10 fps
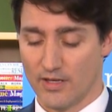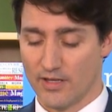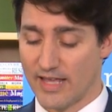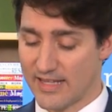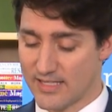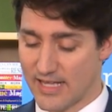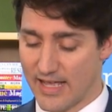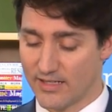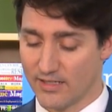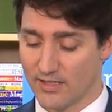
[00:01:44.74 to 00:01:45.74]
That
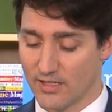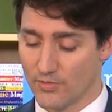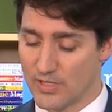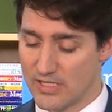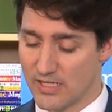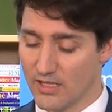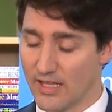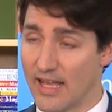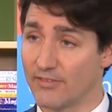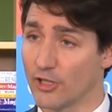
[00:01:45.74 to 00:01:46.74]
said, we still
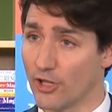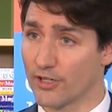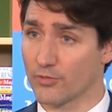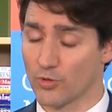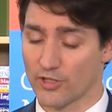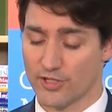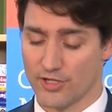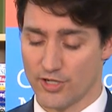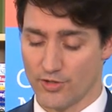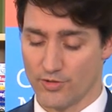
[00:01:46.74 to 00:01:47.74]
have a lot of work to
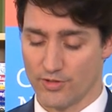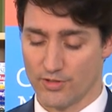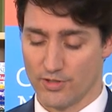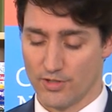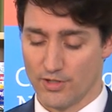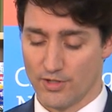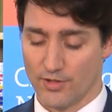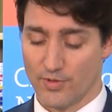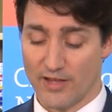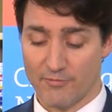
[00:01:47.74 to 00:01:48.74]
do.
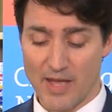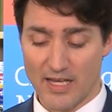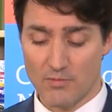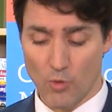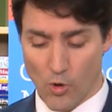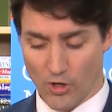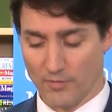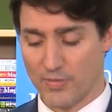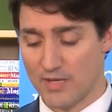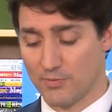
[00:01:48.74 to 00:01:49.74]
We have many more
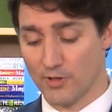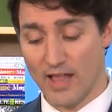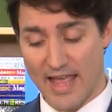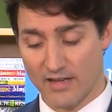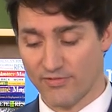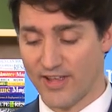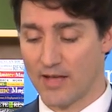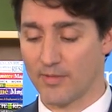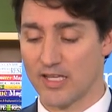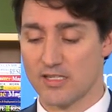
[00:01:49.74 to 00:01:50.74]
people and
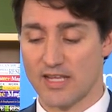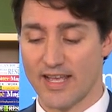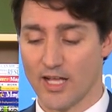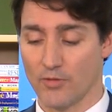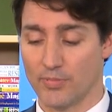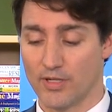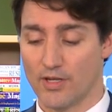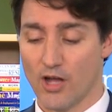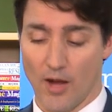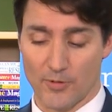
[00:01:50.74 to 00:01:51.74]
families to help,
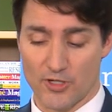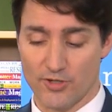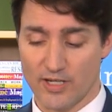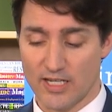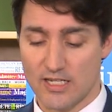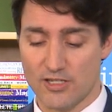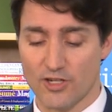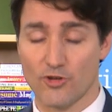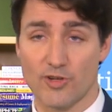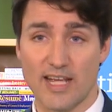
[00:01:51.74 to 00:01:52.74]
opportunities to
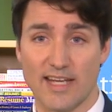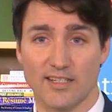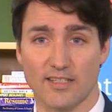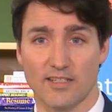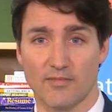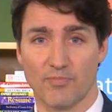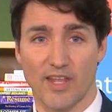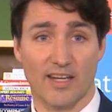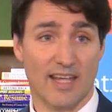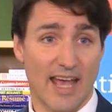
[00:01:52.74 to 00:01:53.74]
create,
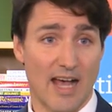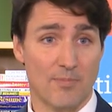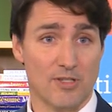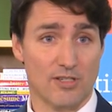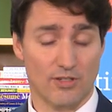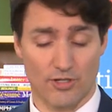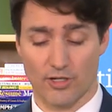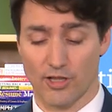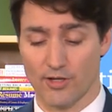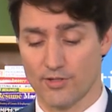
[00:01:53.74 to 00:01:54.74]
and gaps to
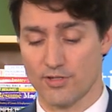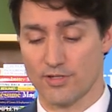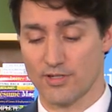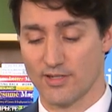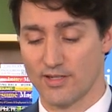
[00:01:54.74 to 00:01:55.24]
close.